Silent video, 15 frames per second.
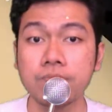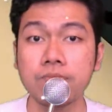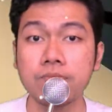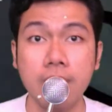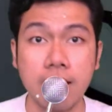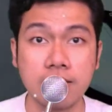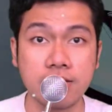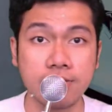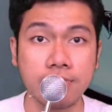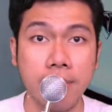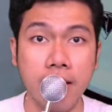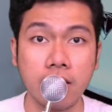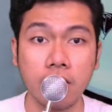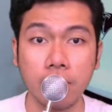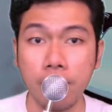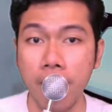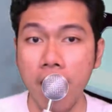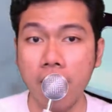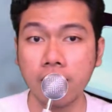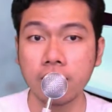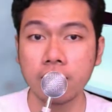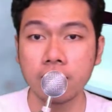Massive battery
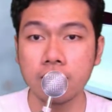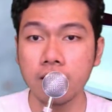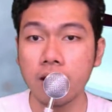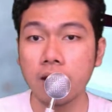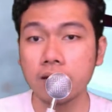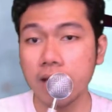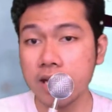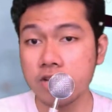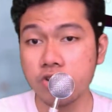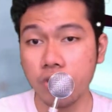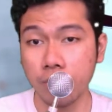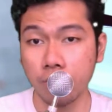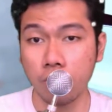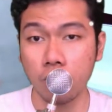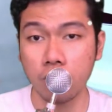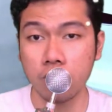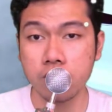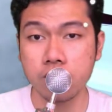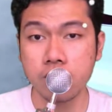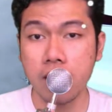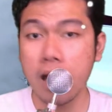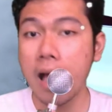pack, electric
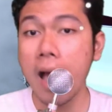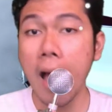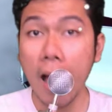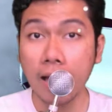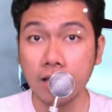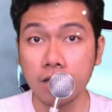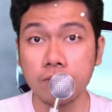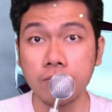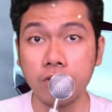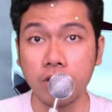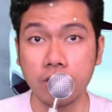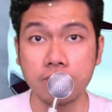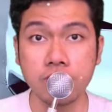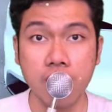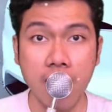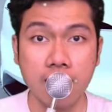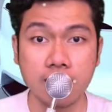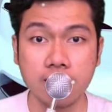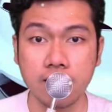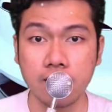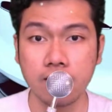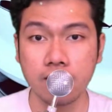motors, aluminium
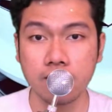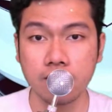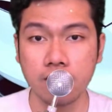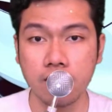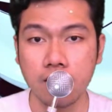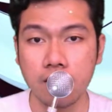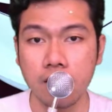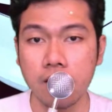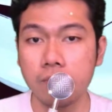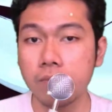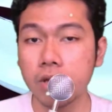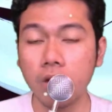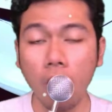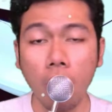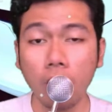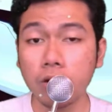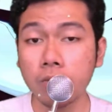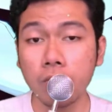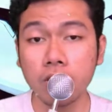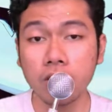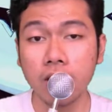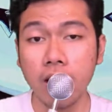chassis. But all
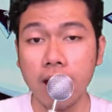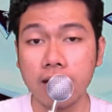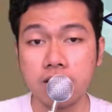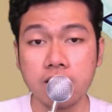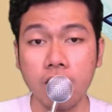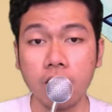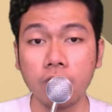Model X are